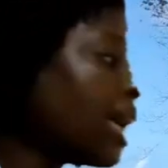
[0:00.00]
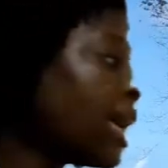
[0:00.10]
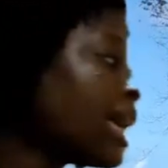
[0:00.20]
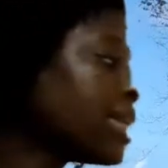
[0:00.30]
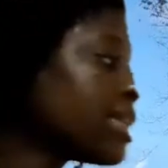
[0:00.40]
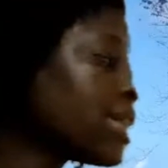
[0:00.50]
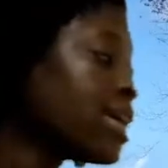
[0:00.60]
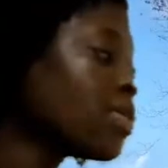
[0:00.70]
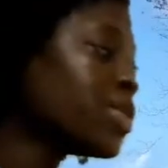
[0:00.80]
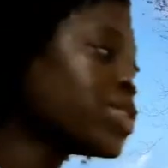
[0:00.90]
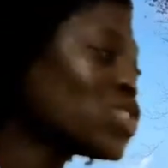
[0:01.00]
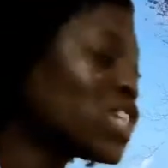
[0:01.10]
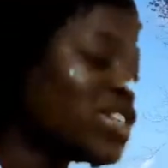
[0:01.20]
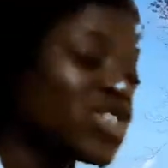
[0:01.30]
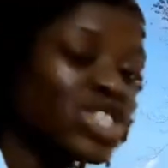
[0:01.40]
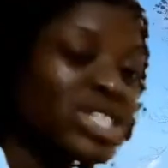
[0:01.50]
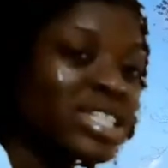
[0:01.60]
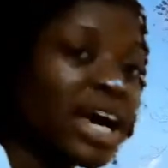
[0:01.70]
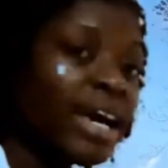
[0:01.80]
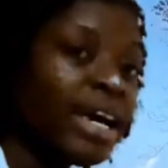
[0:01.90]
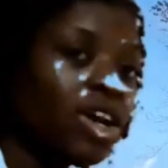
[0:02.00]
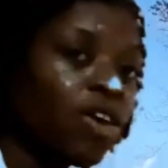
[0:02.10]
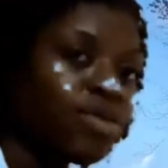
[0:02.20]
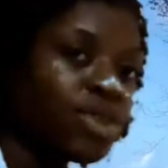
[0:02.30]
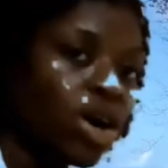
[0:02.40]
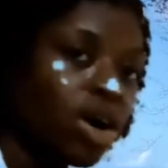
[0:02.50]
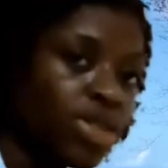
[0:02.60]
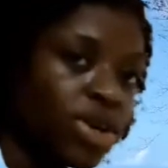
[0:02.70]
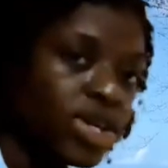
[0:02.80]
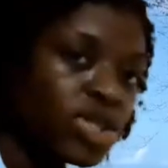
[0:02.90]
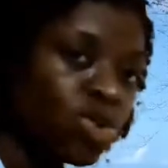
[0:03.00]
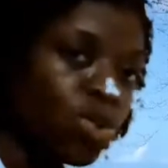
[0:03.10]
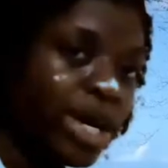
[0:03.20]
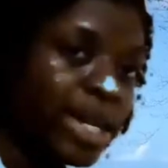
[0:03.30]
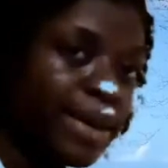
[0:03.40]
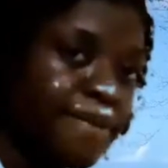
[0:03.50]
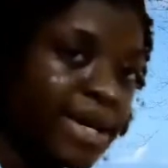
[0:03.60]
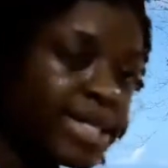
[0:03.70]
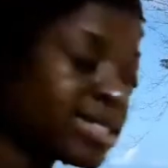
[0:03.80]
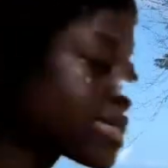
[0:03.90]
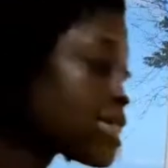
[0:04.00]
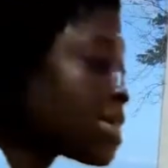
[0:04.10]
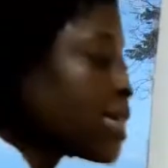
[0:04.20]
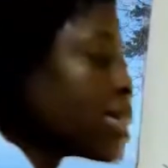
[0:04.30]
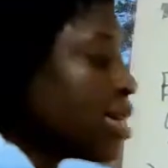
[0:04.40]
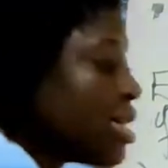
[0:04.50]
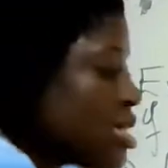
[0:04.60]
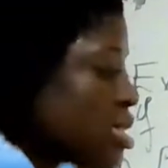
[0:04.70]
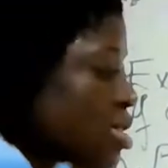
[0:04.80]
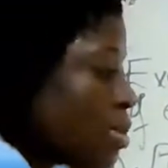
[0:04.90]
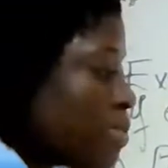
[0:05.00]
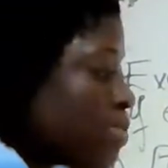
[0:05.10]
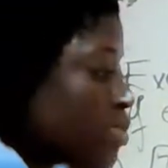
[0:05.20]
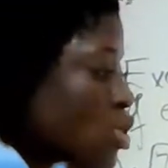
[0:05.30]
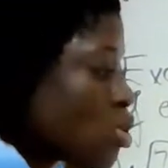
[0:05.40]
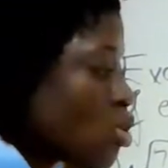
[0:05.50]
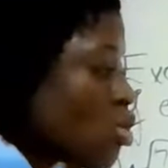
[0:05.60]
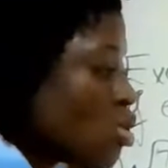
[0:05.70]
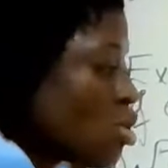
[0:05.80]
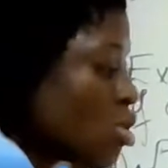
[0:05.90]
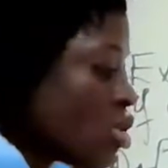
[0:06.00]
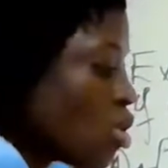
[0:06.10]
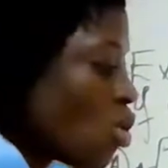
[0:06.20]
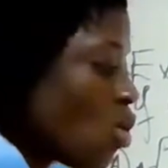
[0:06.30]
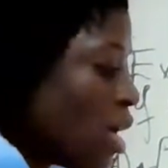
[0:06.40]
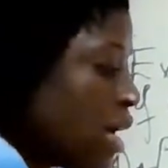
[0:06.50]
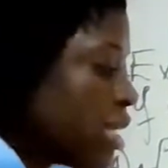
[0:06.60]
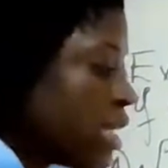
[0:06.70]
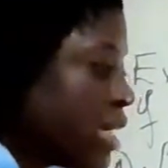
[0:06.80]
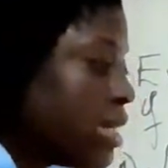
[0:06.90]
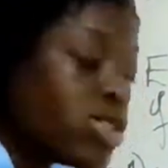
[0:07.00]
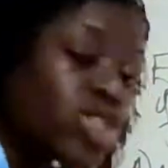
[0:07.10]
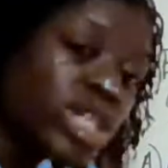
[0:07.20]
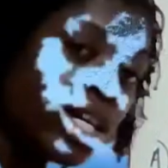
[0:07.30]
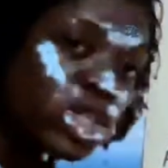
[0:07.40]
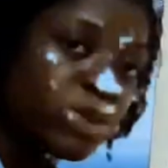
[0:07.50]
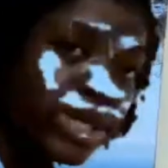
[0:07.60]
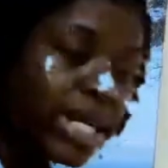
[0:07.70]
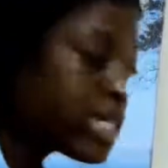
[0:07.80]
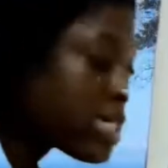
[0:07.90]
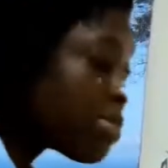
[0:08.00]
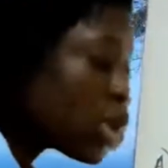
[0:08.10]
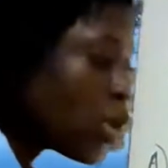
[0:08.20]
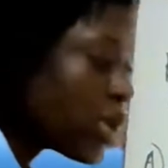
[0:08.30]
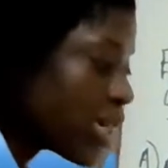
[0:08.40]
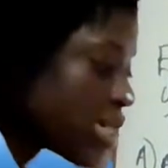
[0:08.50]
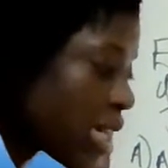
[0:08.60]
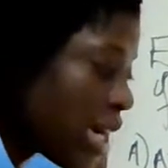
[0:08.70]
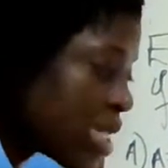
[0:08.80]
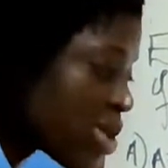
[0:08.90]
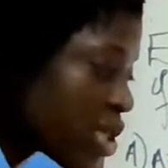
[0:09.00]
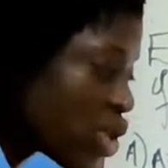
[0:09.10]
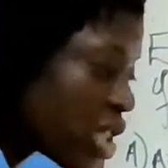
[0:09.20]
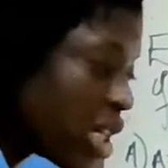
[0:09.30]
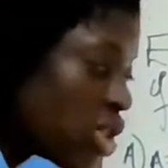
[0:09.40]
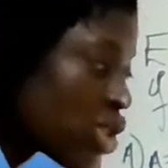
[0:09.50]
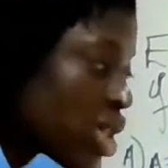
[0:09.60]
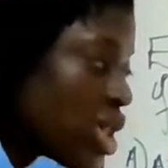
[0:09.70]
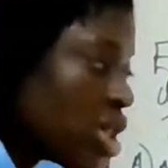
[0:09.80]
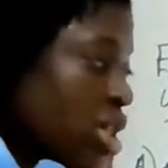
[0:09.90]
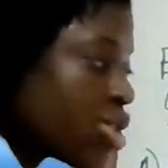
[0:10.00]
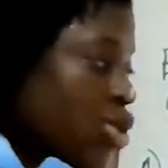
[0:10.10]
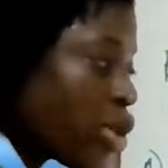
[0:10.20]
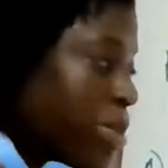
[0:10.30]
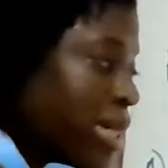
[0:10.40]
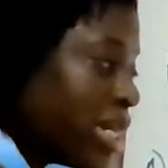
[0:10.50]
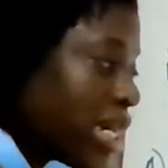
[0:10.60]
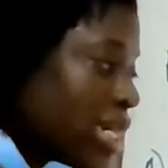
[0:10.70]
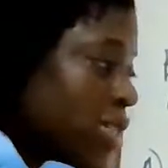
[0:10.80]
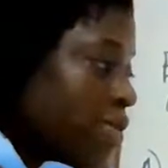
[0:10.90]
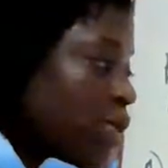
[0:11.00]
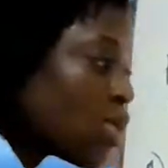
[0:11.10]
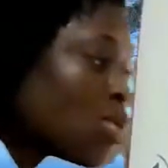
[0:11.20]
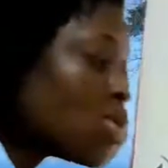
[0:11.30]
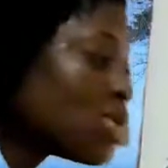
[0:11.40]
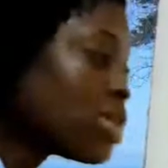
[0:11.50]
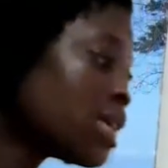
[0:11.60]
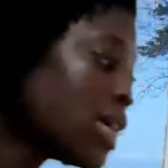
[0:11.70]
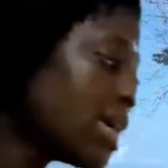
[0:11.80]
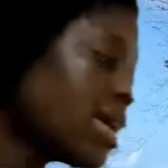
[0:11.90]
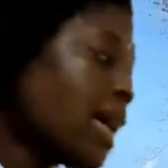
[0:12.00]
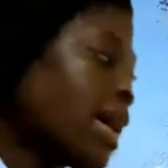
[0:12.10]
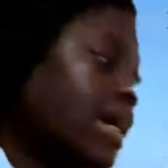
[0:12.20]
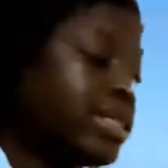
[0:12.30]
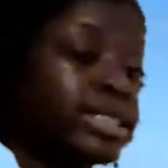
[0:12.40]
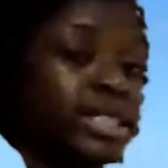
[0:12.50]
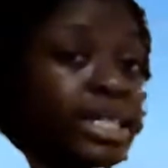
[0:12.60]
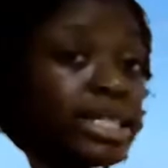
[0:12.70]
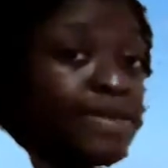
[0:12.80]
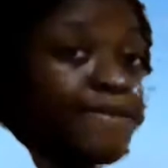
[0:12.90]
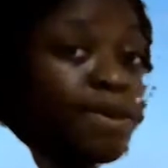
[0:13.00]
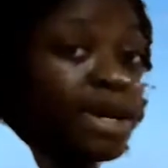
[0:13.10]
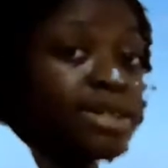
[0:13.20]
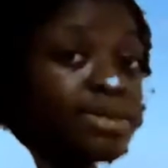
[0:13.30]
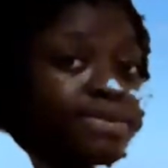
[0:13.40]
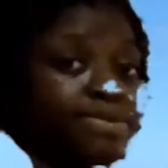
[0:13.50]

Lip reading: And then we change the sign of the other 2 elements. So 2, 1, they didn't change place, but now their signs will change. So it will be -2 and -1.